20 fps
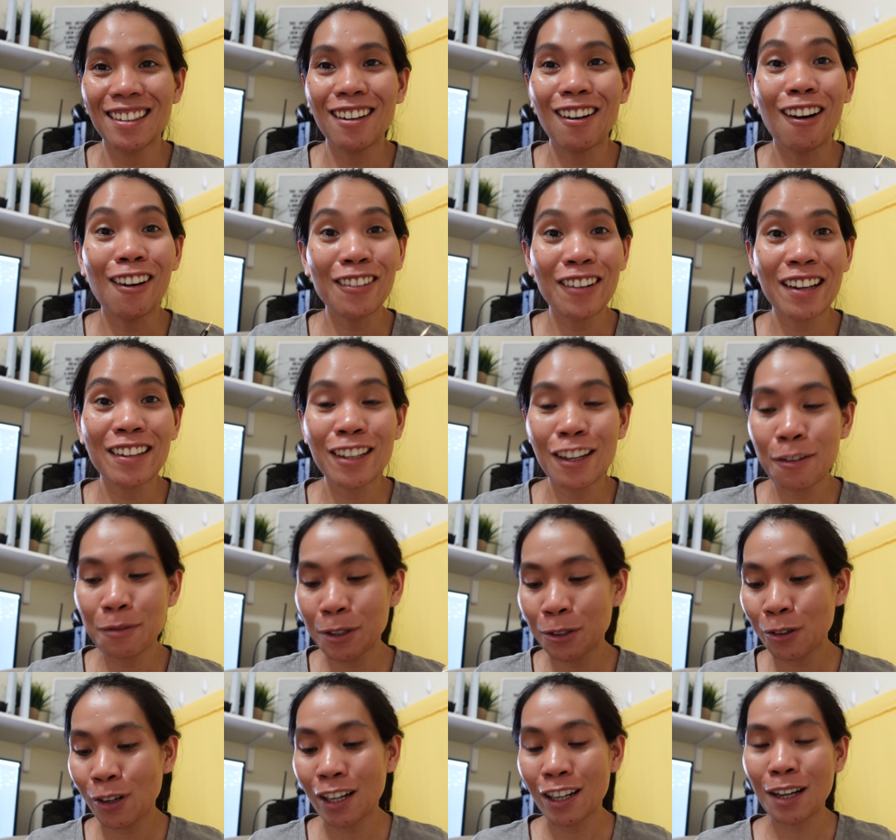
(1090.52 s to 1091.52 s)
Alright
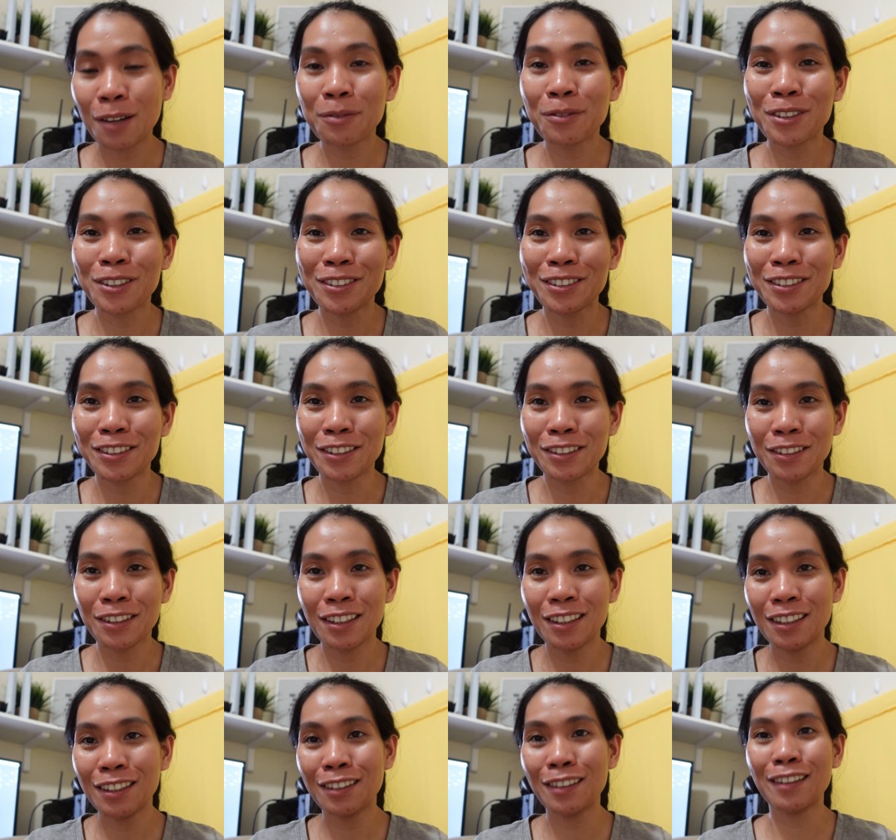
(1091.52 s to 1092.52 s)
everyone, after
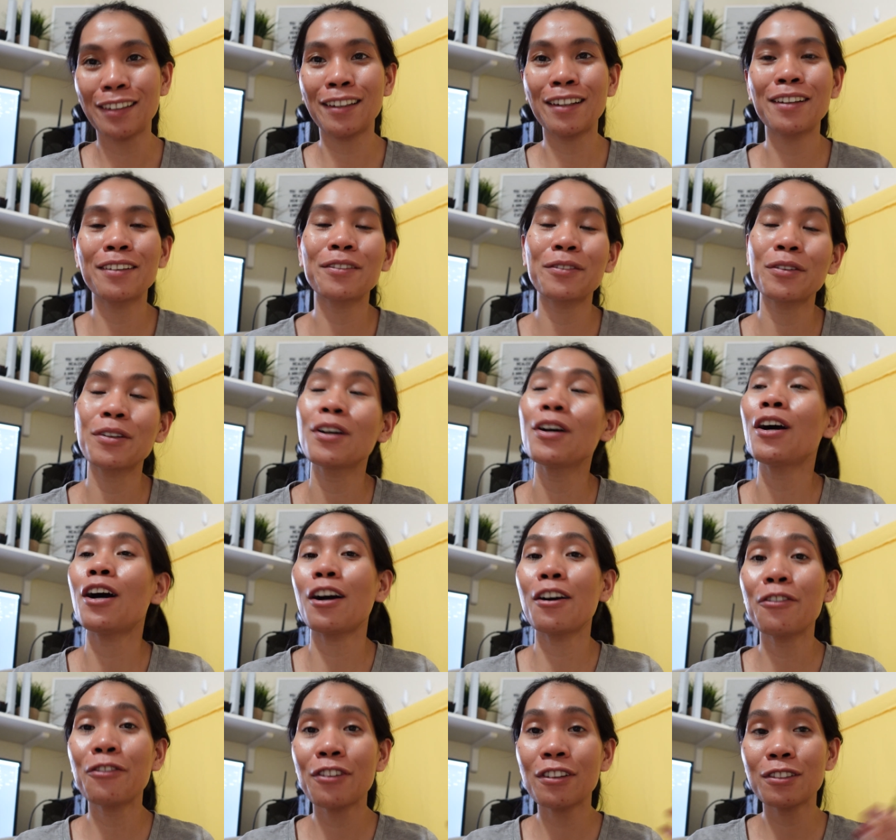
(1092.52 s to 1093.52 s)

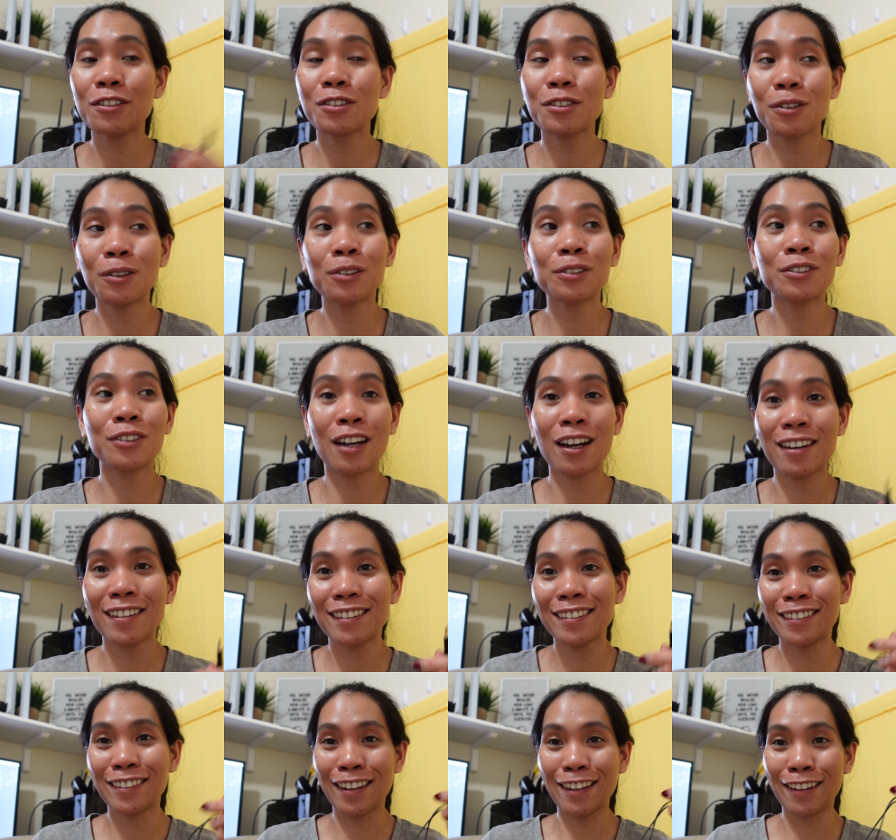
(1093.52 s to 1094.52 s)
I feel so
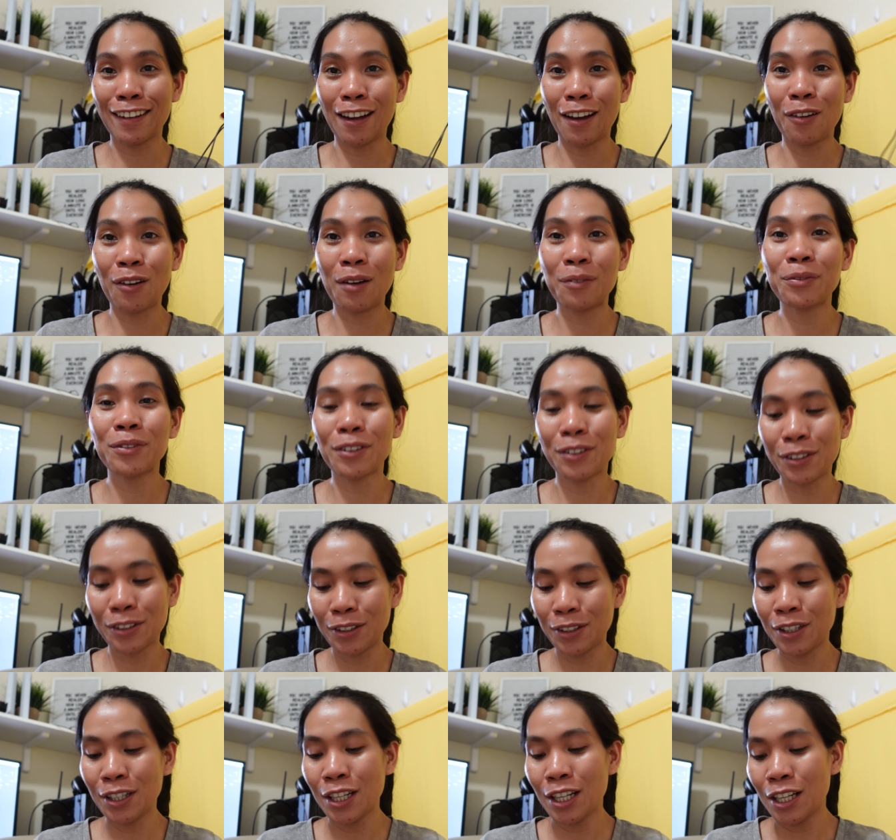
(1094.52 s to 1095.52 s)
tired right now
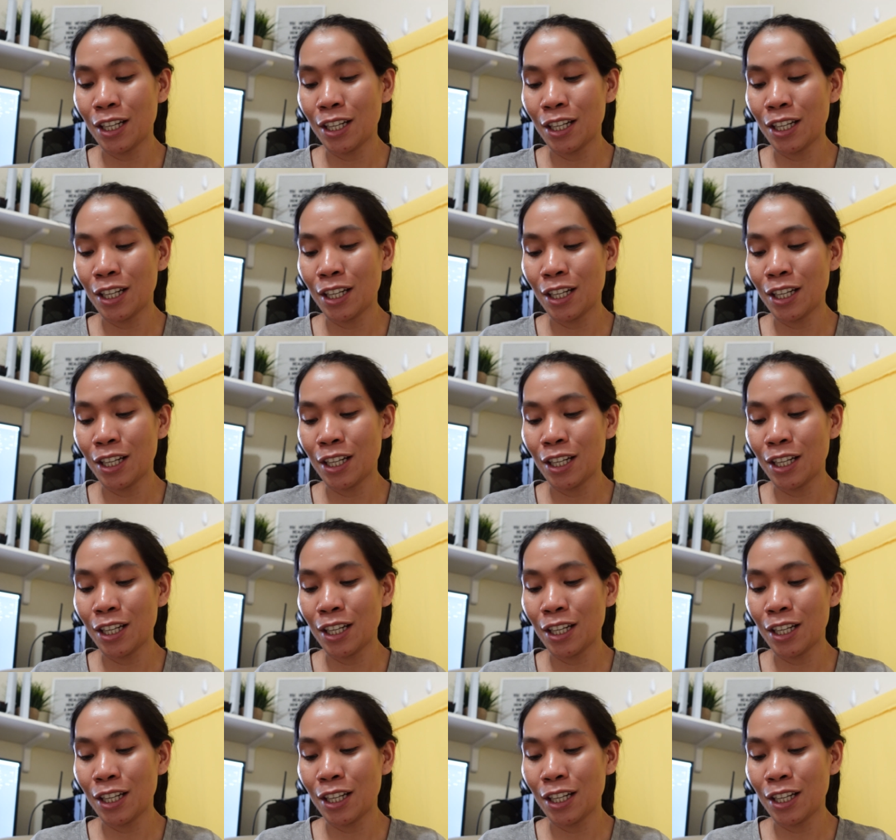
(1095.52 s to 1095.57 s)
after